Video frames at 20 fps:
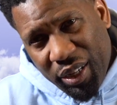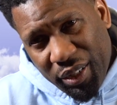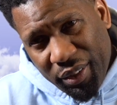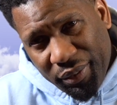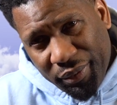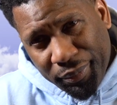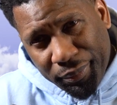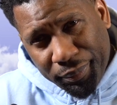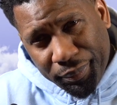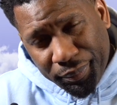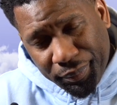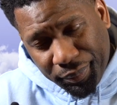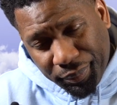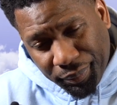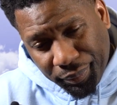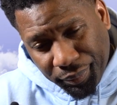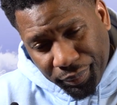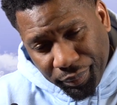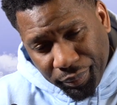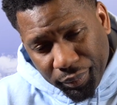it
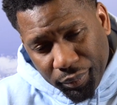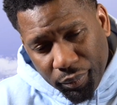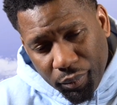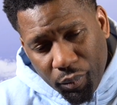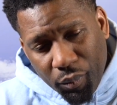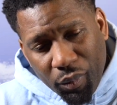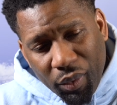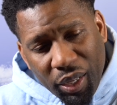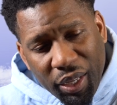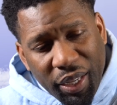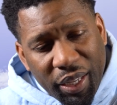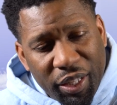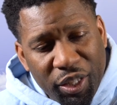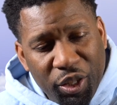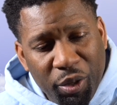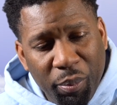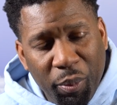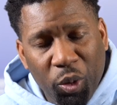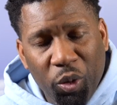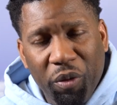
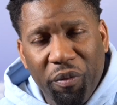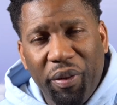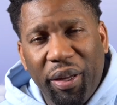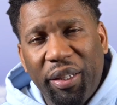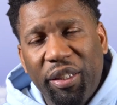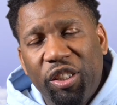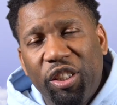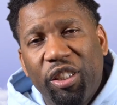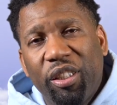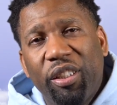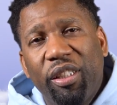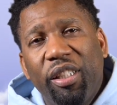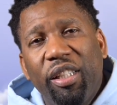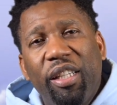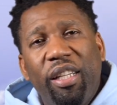into motivation.